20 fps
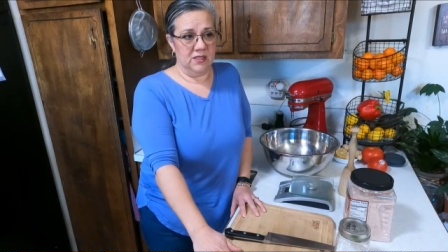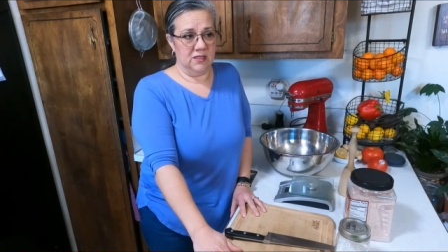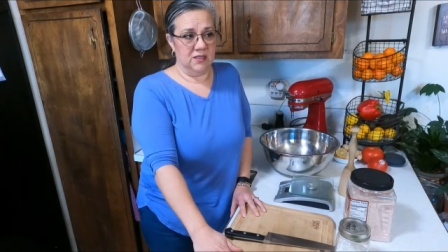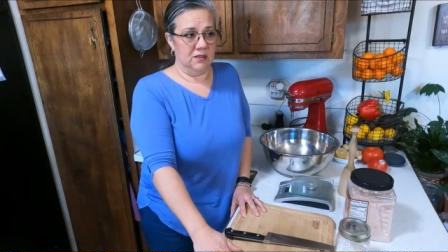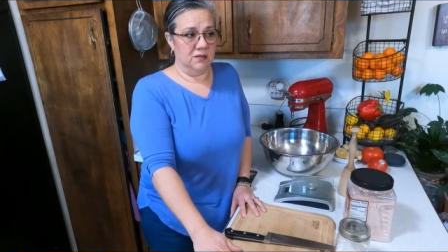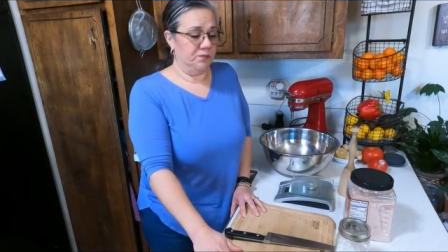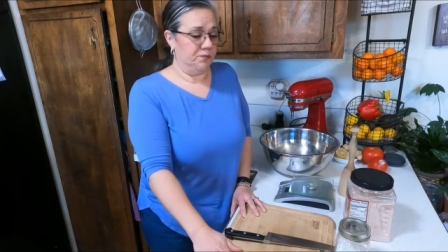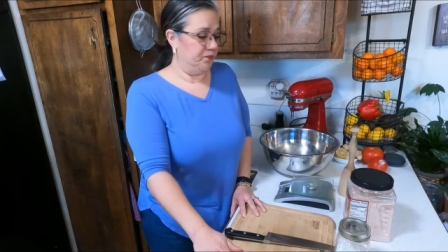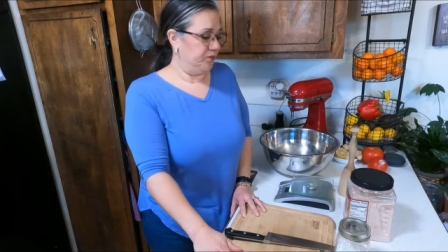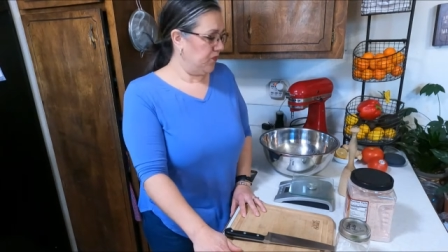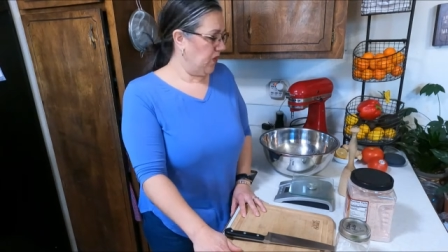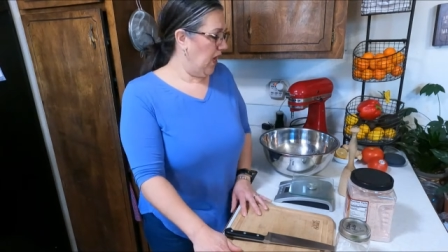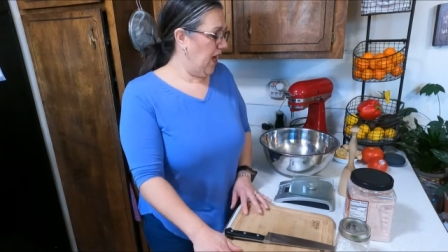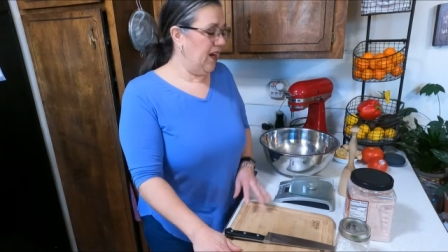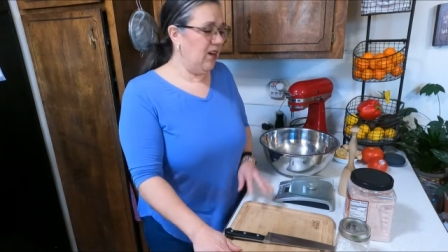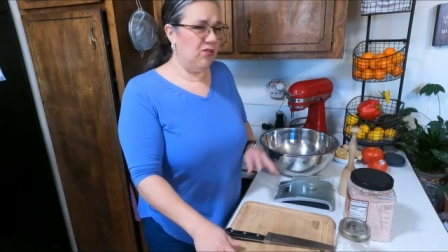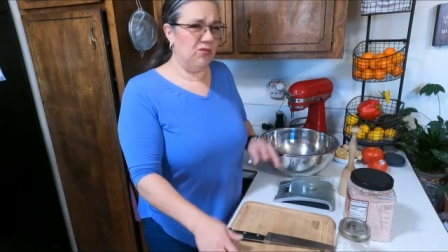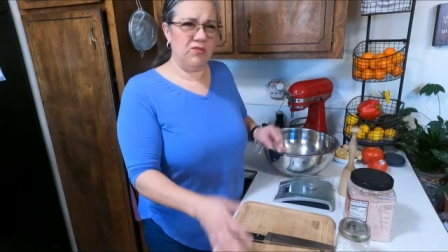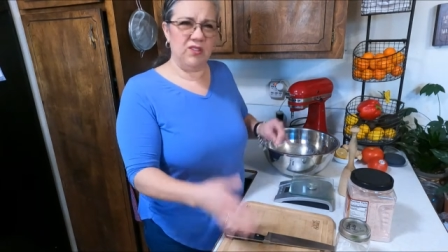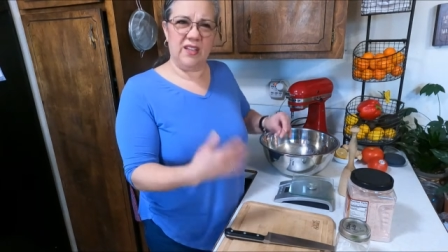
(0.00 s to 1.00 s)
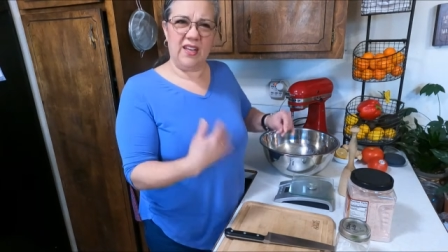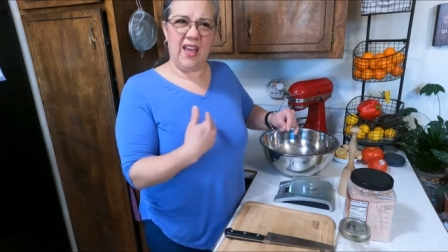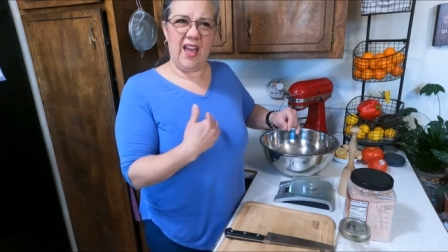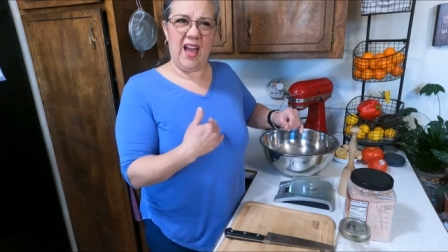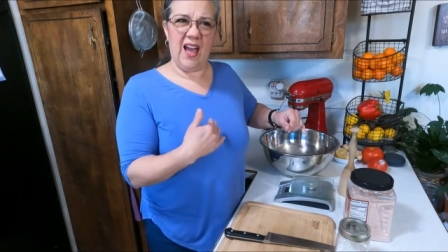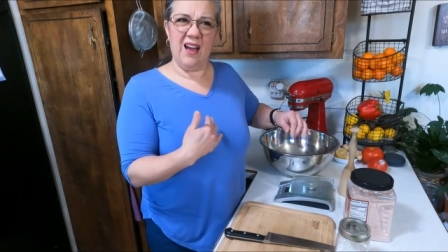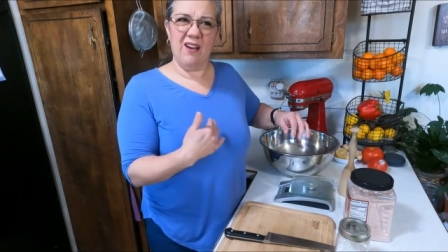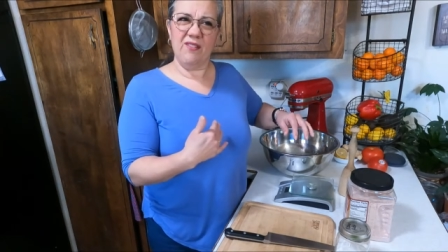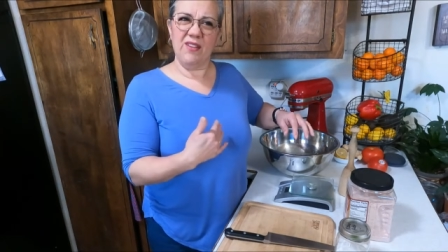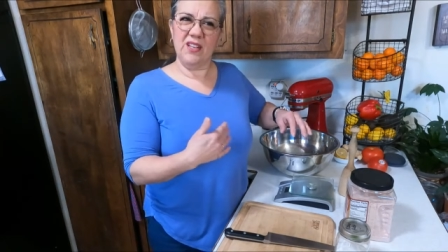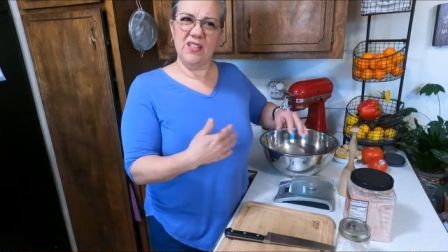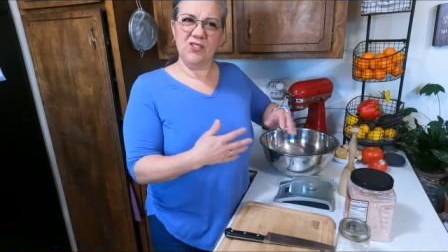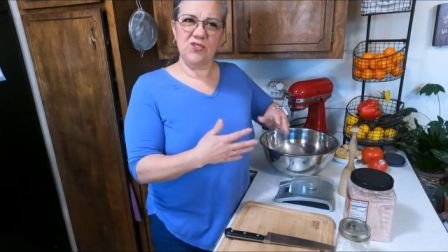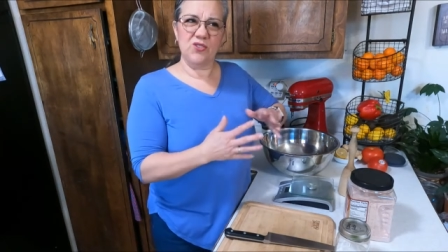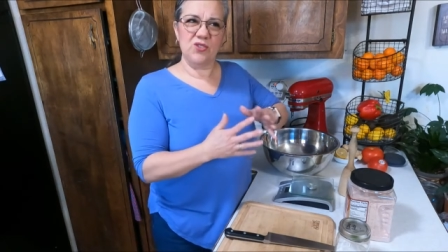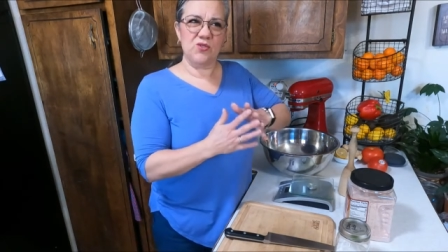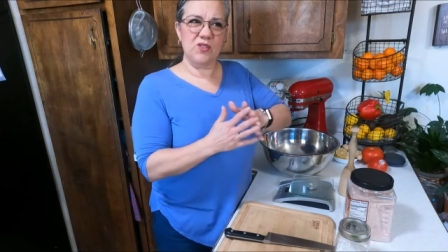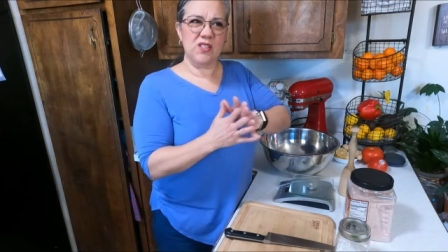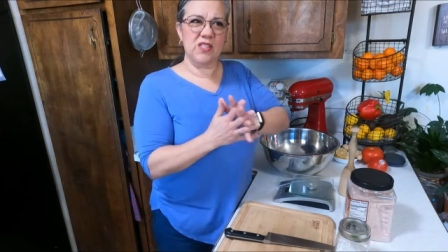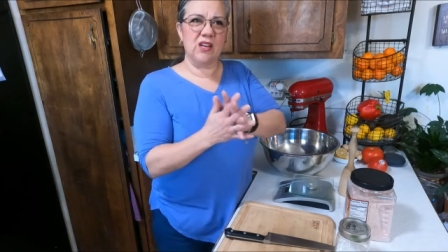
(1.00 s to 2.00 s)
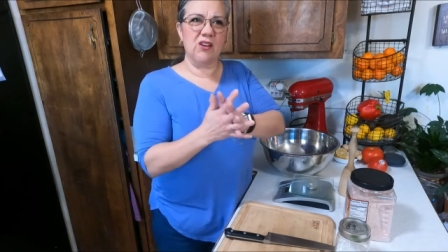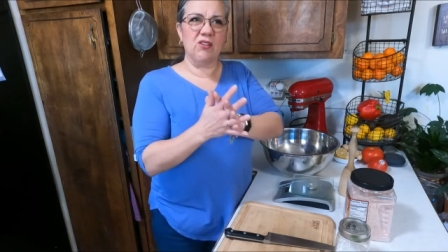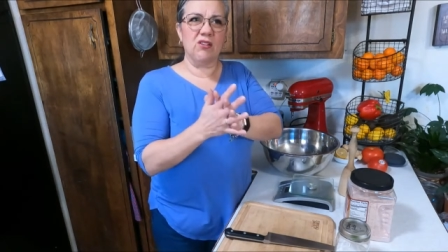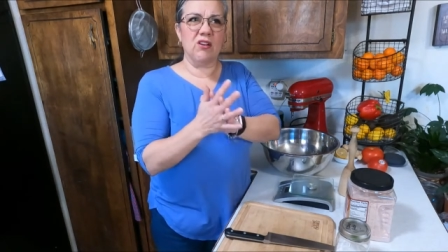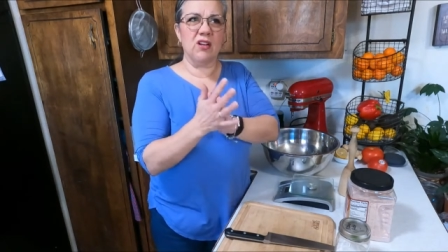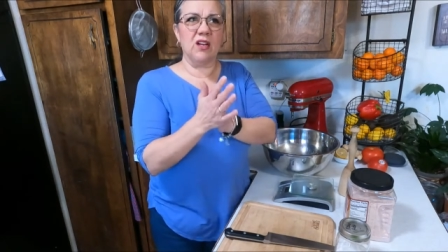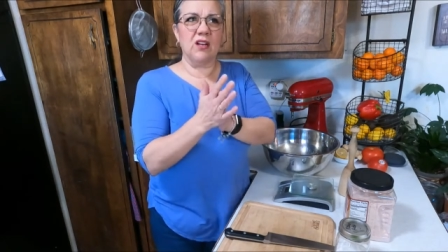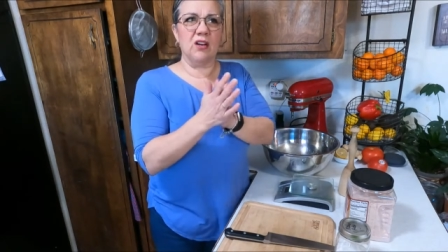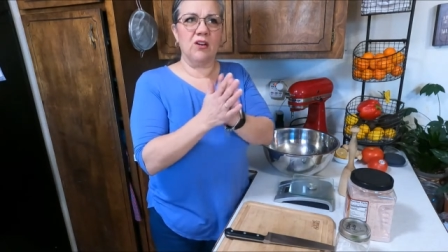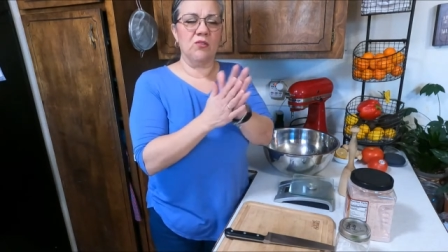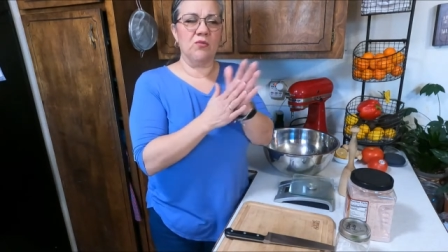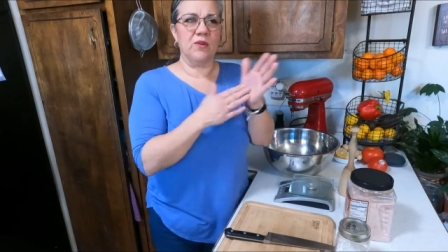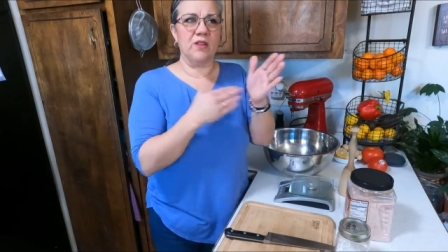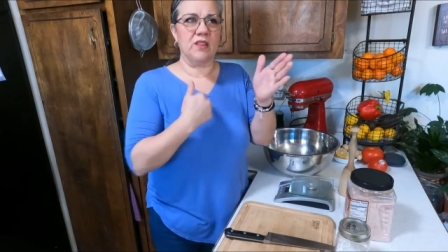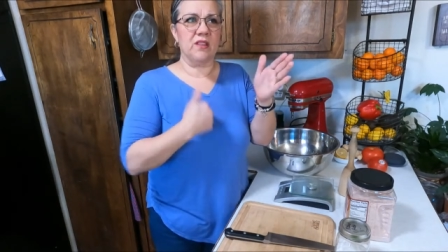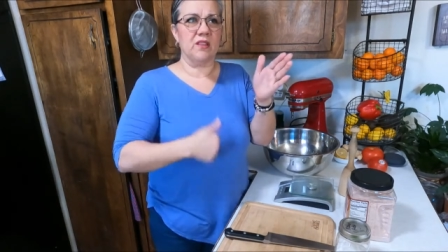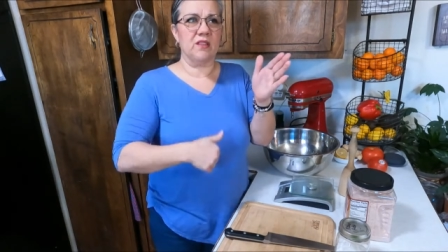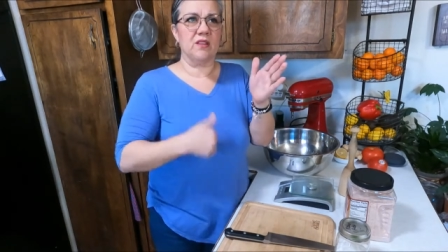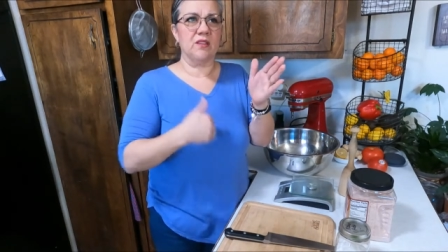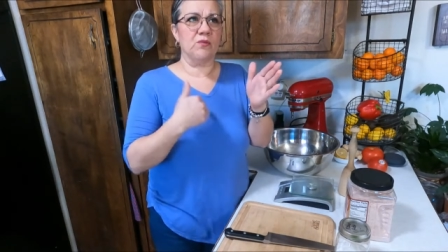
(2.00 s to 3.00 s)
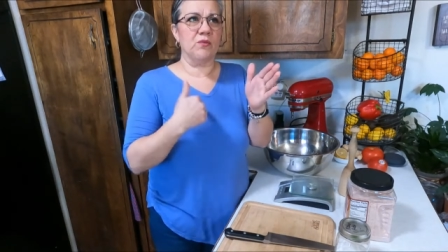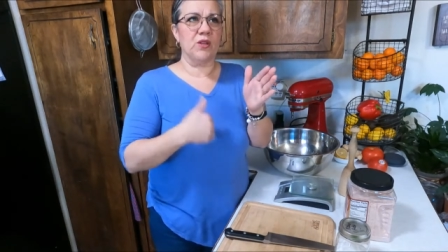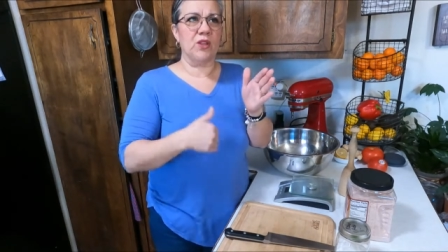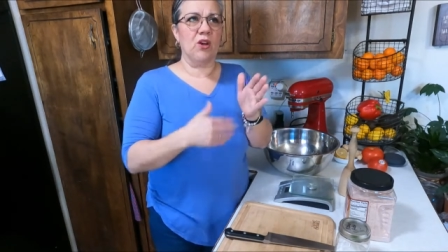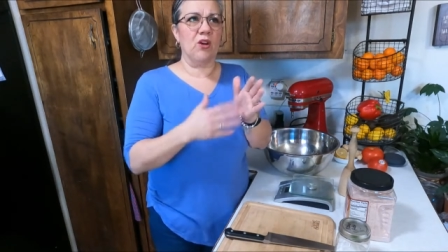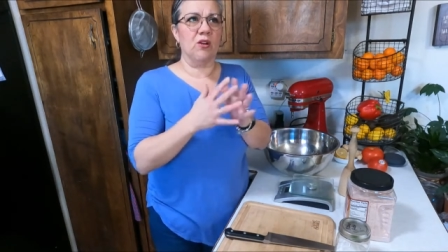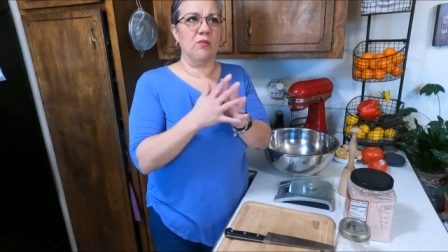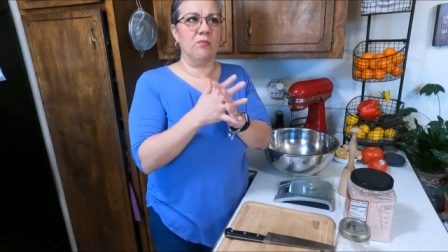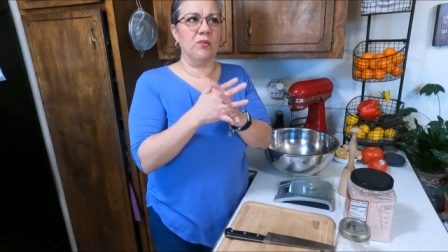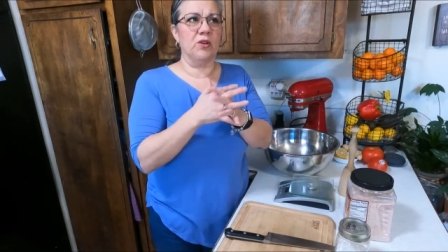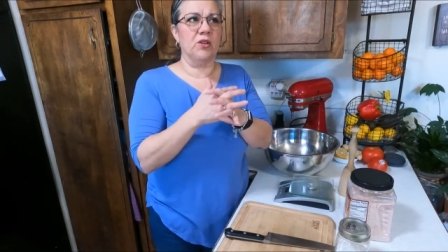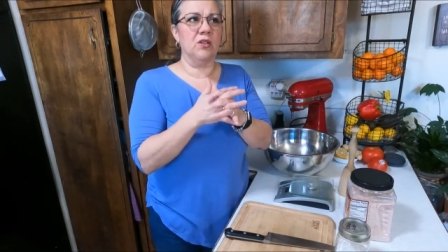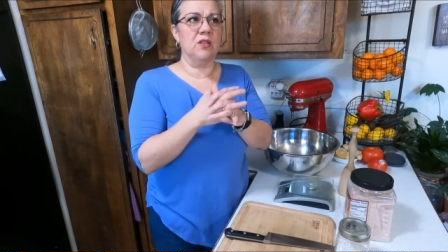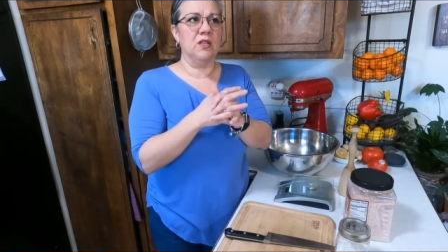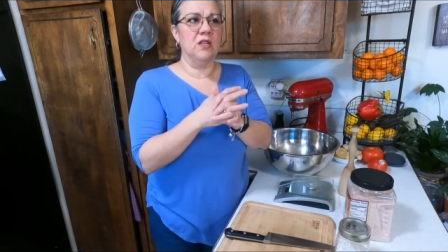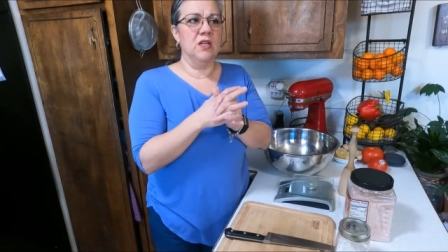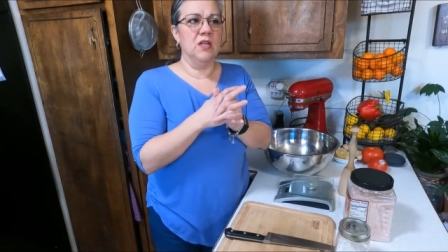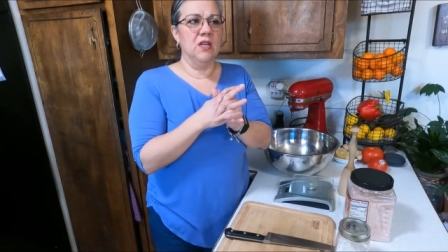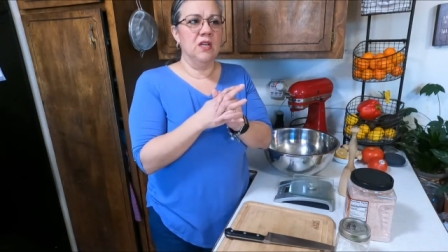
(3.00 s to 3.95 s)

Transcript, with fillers: And I don't really have issues with sauerkraut or with, with heartburn,